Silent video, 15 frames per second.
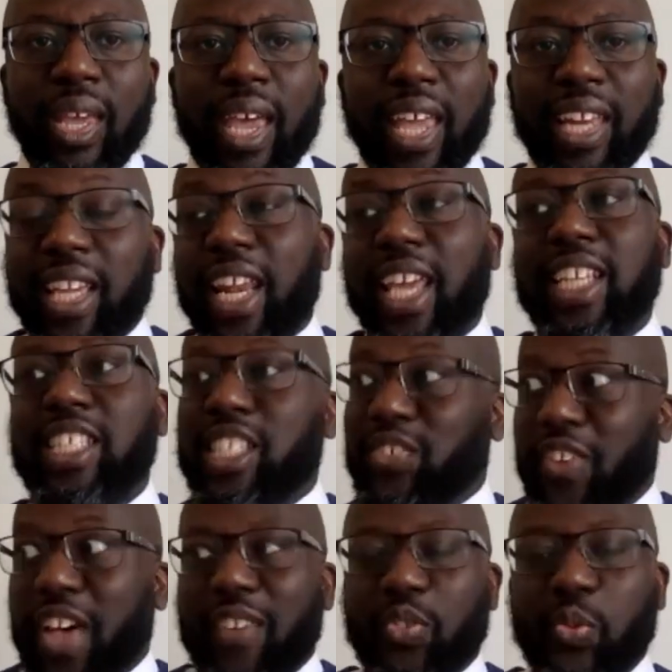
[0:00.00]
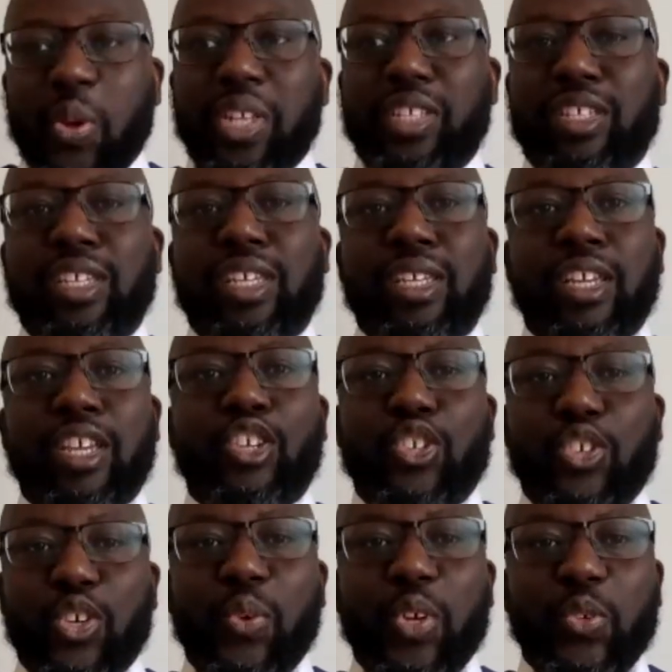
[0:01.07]
In Galatians 5,
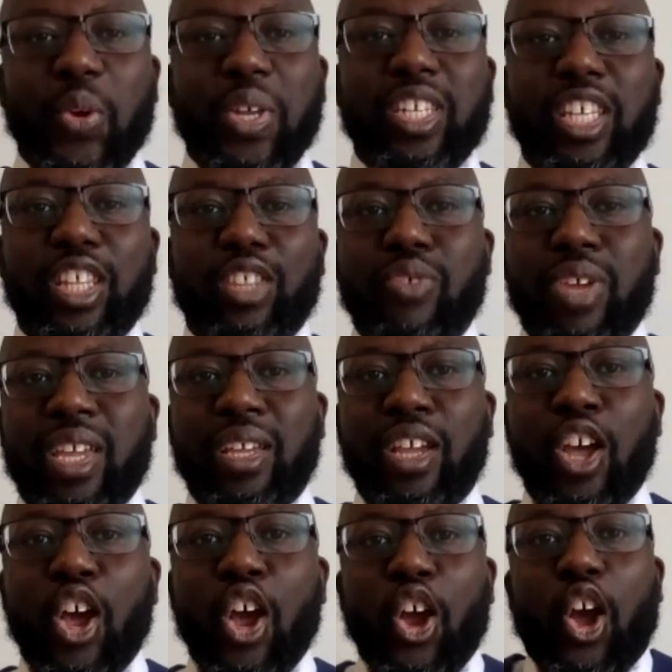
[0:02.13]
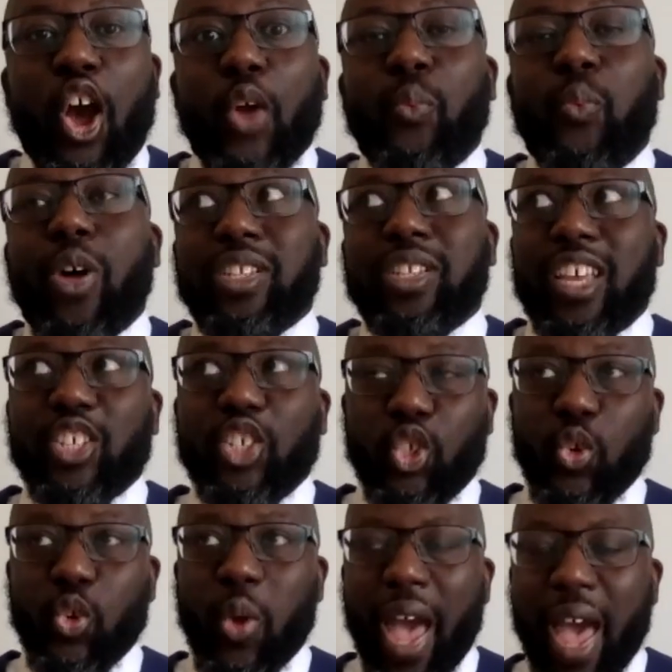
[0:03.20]
22 and 23, God wants us
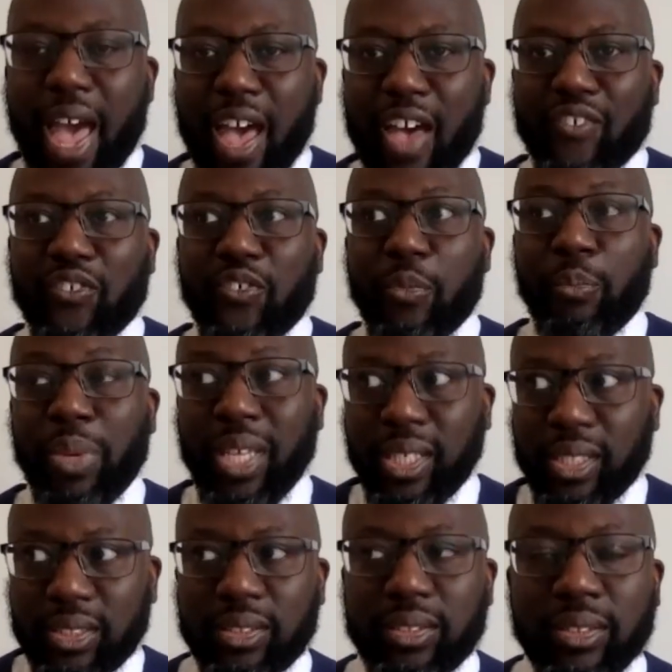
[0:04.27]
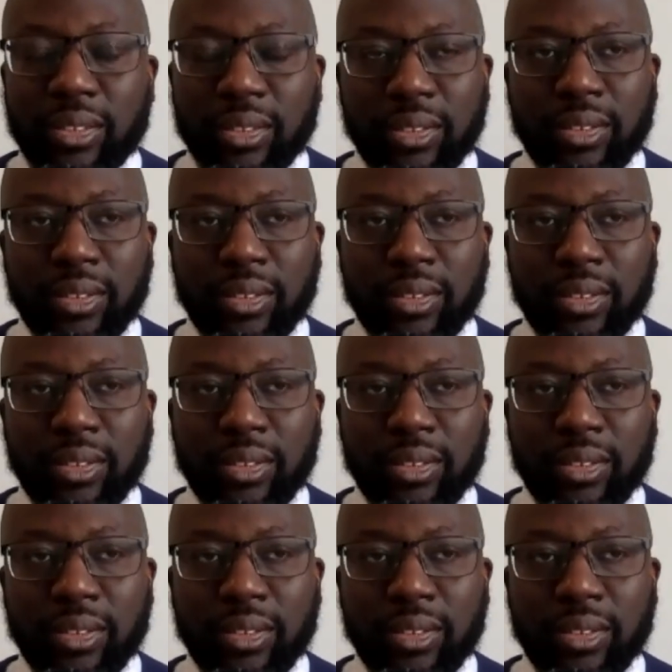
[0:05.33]
to have peace.